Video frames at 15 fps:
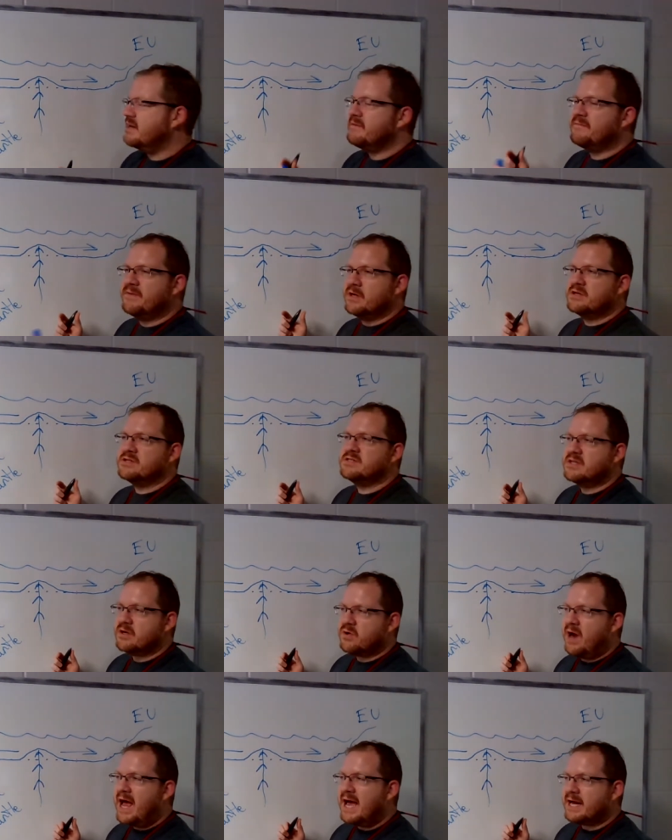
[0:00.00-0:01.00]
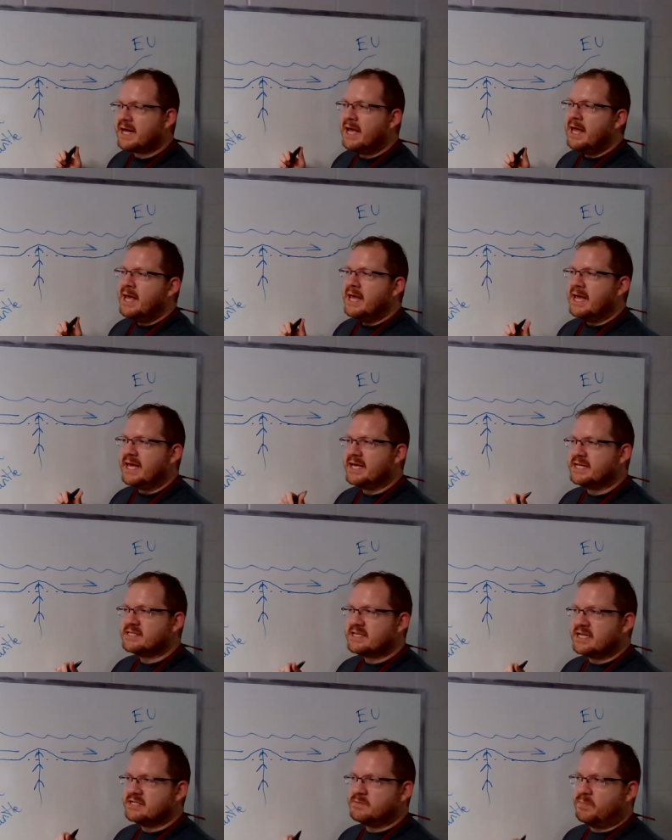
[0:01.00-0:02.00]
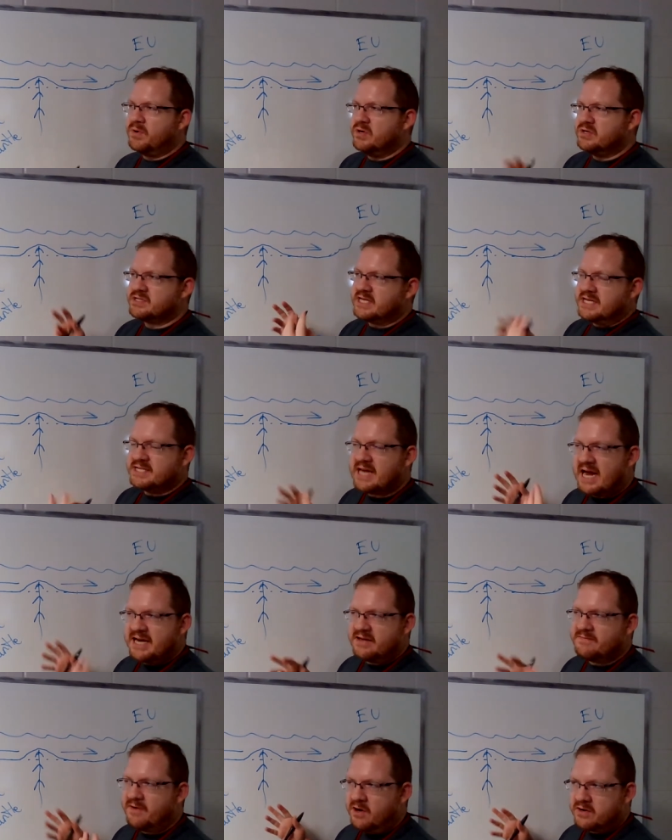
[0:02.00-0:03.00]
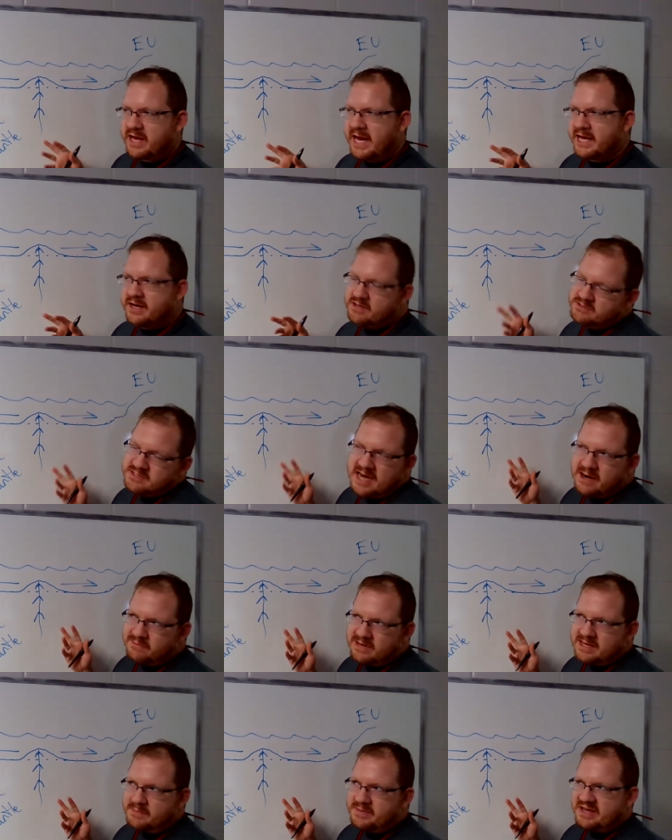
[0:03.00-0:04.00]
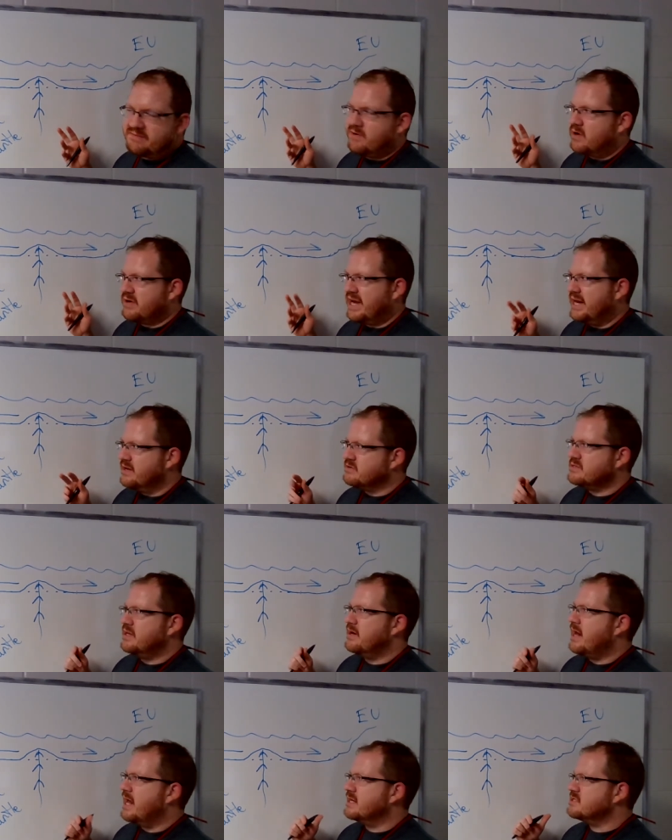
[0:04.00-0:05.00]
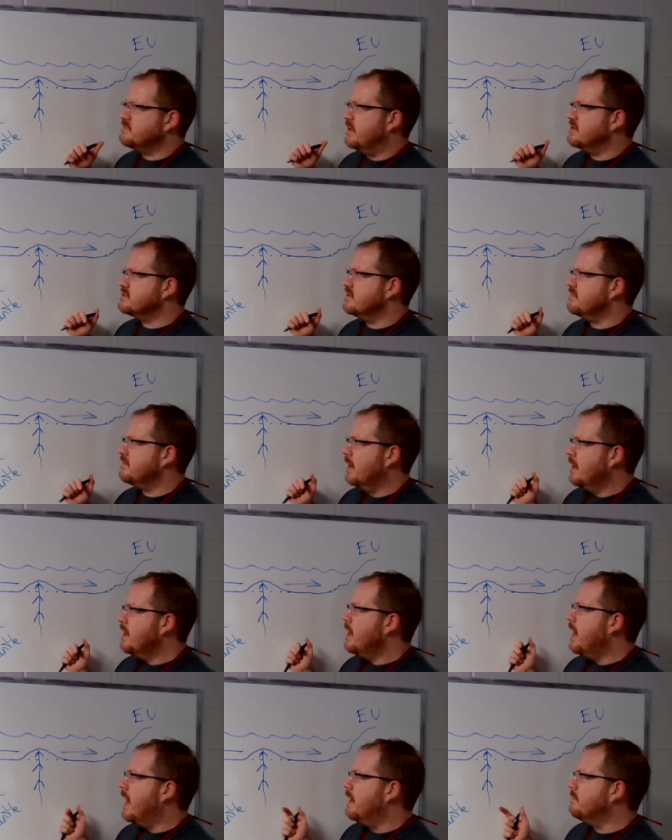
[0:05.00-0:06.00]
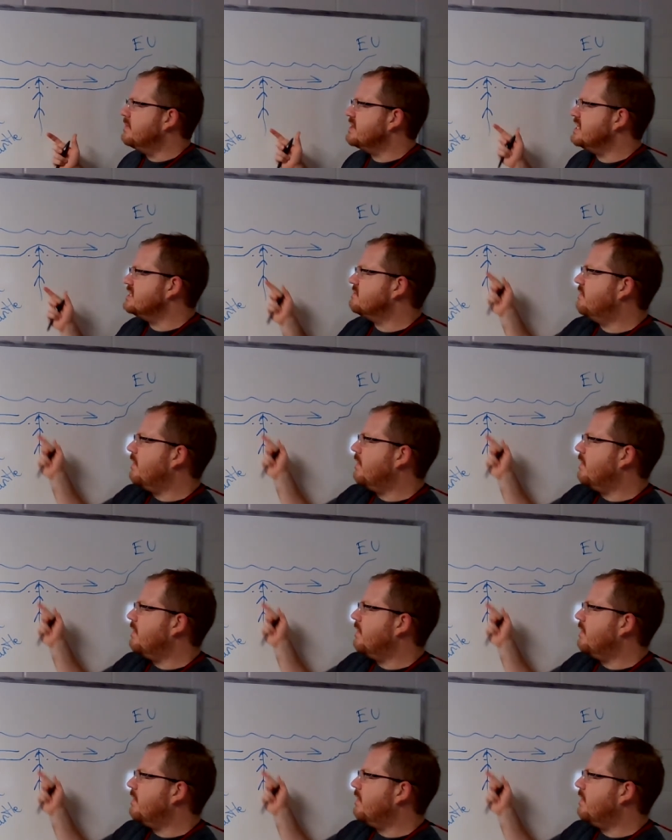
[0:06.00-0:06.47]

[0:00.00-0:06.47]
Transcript: it fills the crack, it's, it's producing tiny volcanoes, not really big volcanoes, they're not explosive, um, but these